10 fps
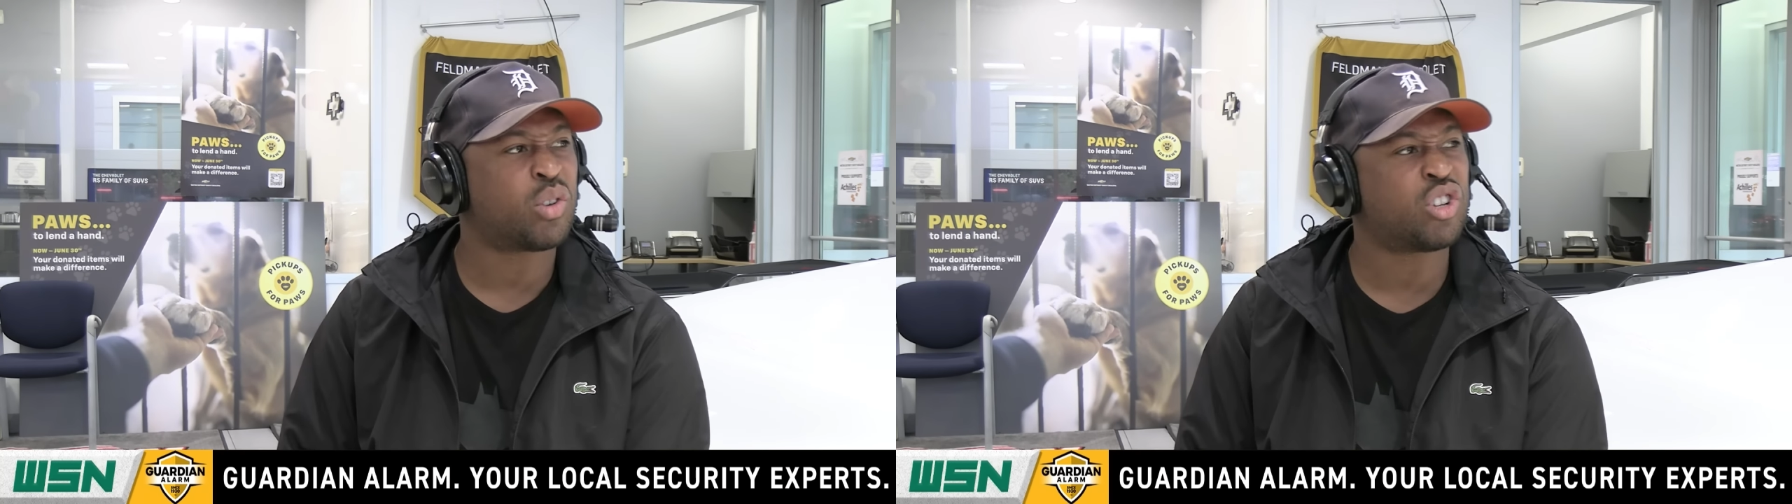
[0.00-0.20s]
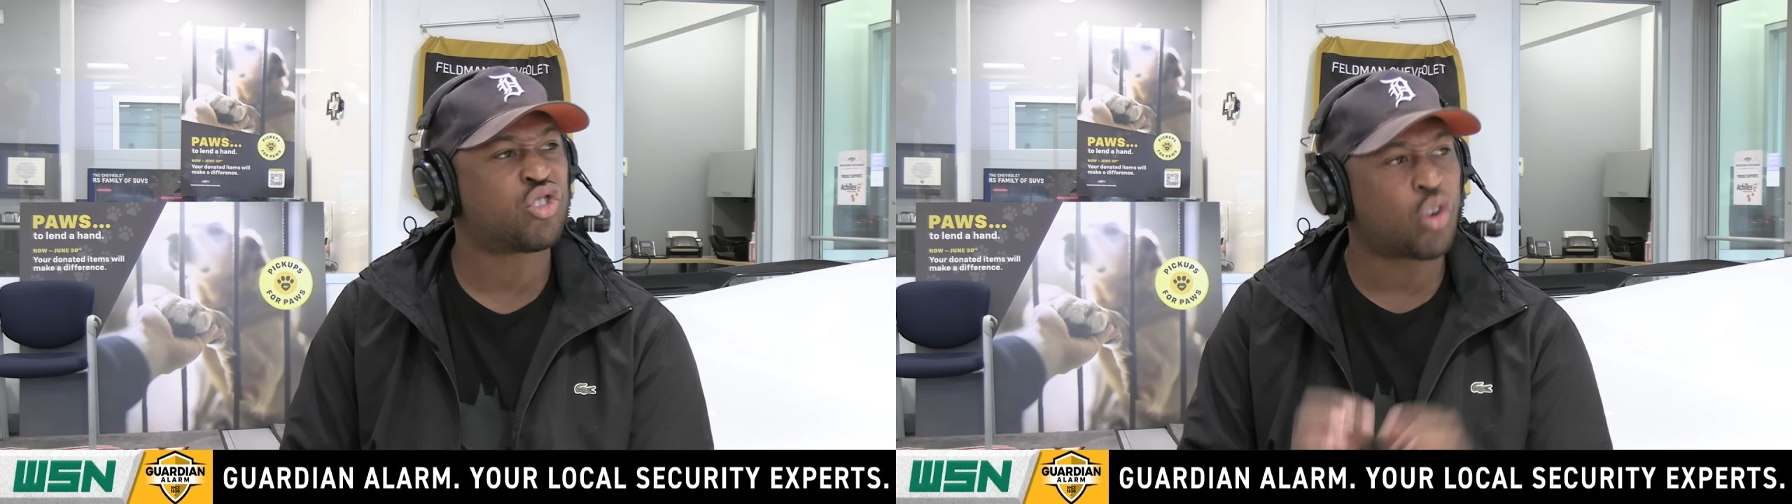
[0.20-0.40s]
and
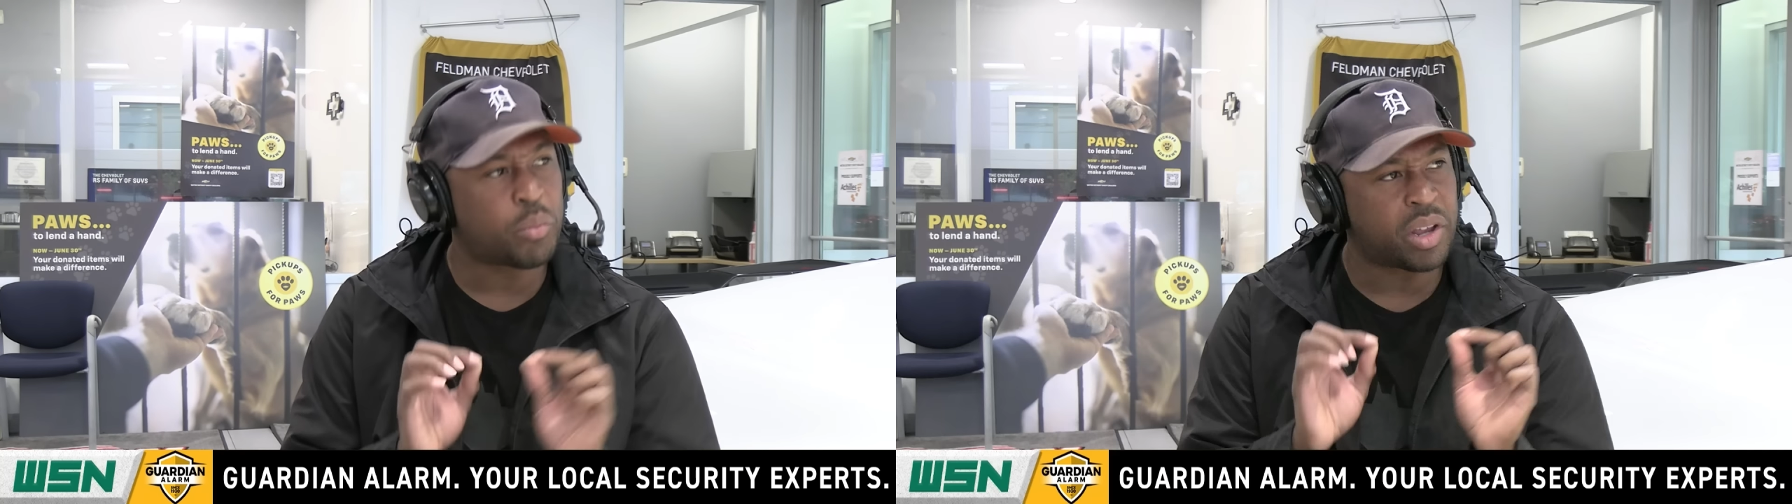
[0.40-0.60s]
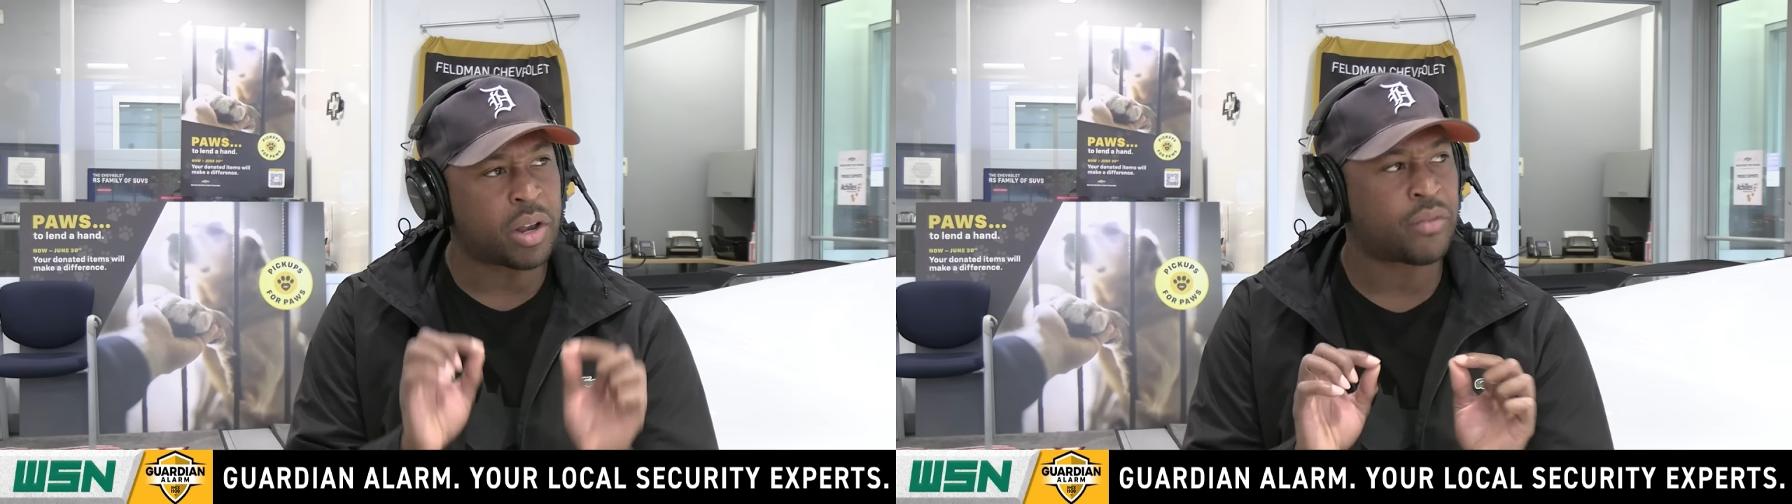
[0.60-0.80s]
he's shown
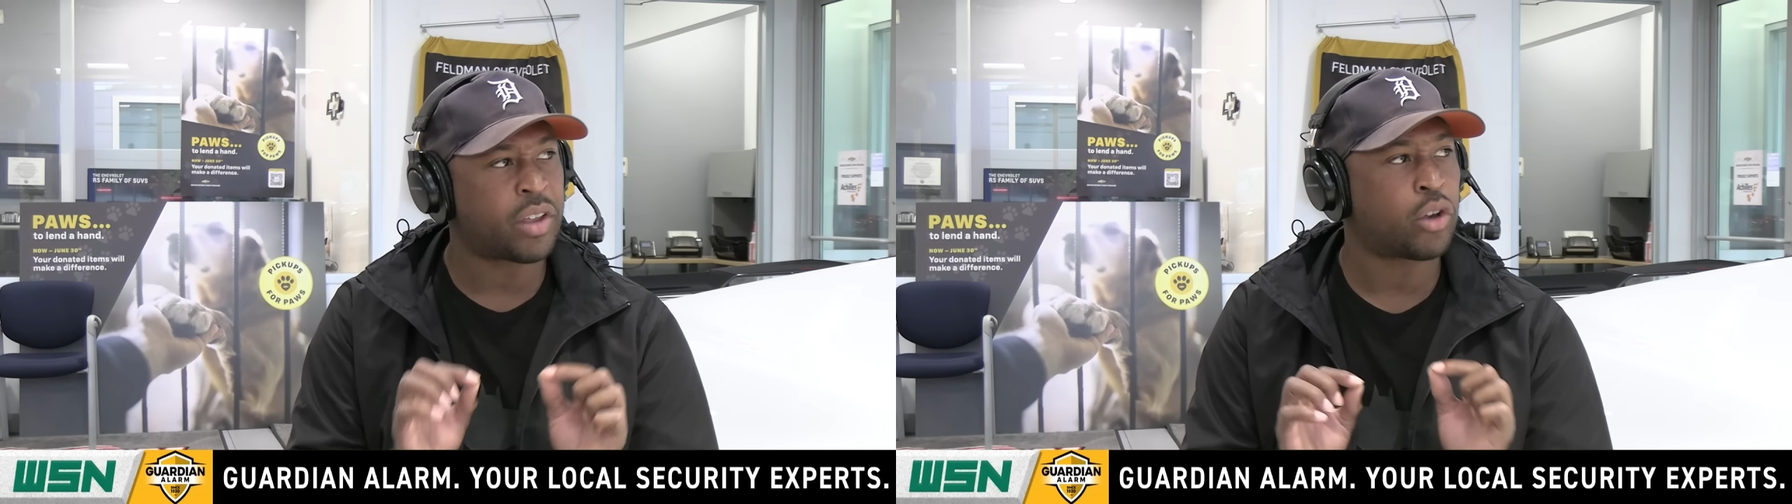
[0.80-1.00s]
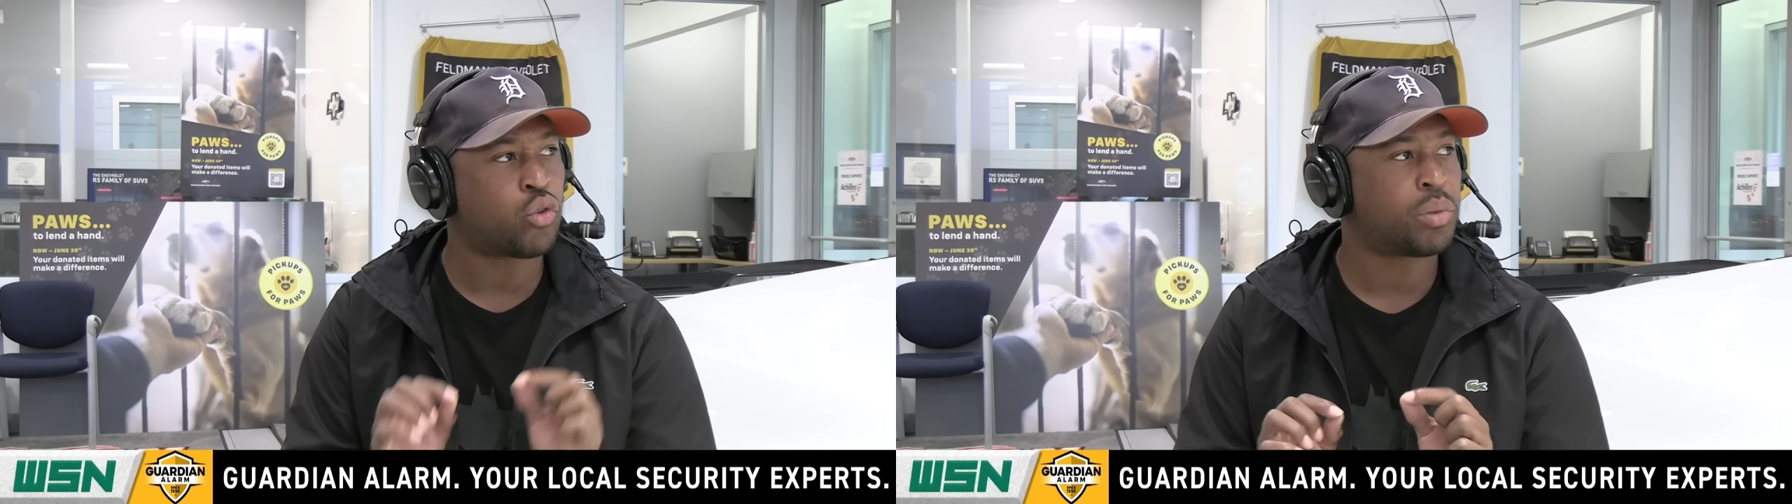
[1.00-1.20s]
me enough that I do